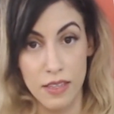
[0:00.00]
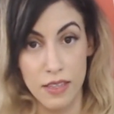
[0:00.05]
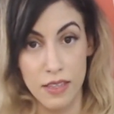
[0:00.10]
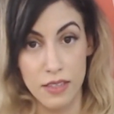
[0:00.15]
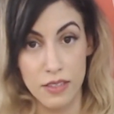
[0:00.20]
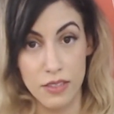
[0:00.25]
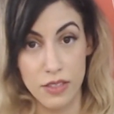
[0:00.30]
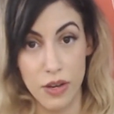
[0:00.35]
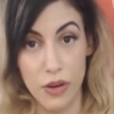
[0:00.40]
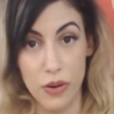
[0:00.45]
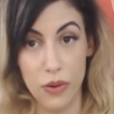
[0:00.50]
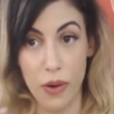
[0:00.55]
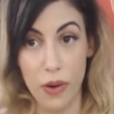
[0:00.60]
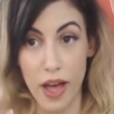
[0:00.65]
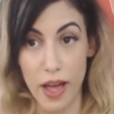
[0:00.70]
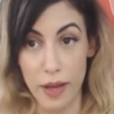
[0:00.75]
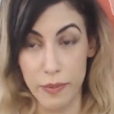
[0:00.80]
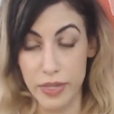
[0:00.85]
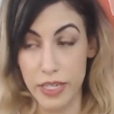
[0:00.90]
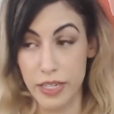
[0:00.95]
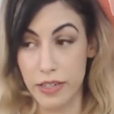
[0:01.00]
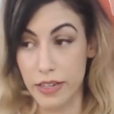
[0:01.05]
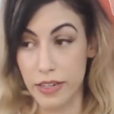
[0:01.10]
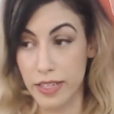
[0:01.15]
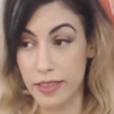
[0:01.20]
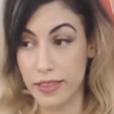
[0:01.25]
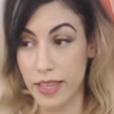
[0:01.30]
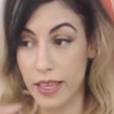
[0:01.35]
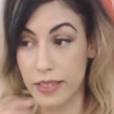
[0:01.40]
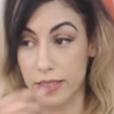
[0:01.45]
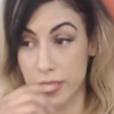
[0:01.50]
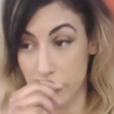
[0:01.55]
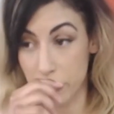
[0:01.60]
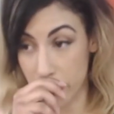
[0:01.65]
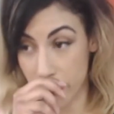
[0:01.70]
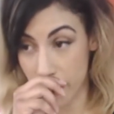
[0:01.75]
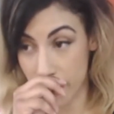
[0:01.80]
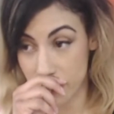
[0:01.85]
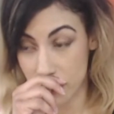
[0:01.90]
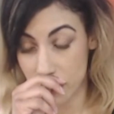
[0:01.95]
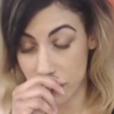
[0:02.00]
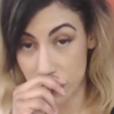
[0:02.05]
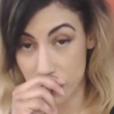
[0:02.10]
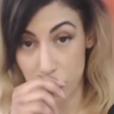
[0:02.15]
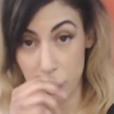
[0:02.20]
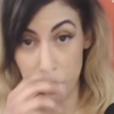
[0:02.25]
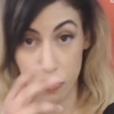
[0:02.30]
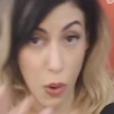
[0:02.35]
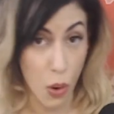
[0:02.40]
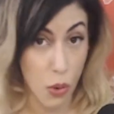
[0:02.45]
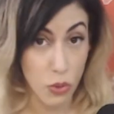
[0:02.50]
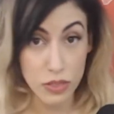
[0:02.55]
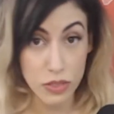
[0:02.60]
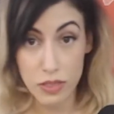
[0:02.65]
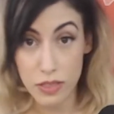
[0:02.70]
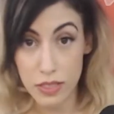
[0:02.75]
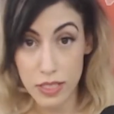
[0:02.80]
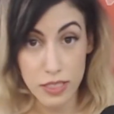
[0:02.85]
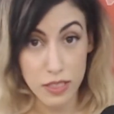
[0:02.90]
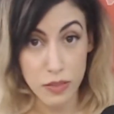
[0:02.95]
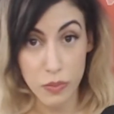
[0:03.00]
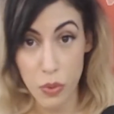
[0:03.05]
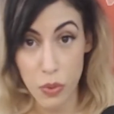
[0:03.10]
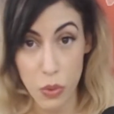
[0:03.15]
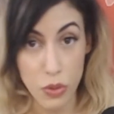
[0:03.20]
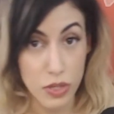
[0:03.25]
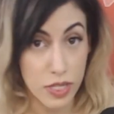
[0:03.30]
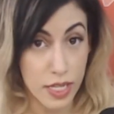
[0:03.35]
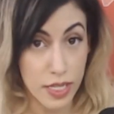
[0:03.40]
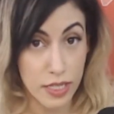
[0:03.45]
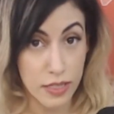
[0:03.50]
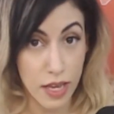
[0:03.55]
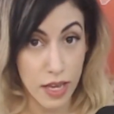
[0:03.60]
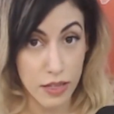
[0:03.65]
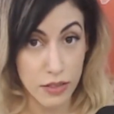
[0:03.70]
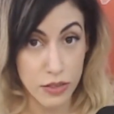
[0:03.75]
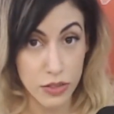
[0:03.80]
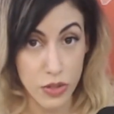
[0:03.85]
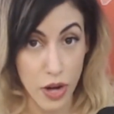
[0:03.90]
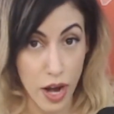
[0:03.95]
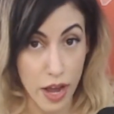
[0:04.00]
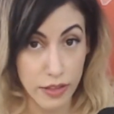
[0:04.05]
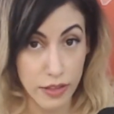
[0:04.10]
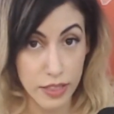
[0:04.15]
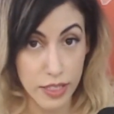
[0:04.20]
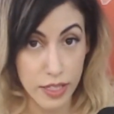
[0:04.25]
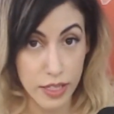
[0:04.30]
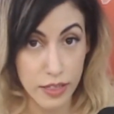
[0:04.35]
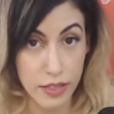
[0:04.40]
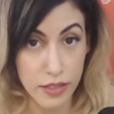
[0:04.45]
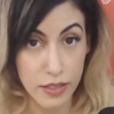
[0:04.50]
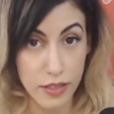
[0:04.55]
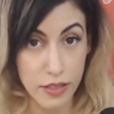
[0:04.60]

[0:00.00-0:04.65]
So, I'm hearing that Democrats are supposedly supporting net neutrality,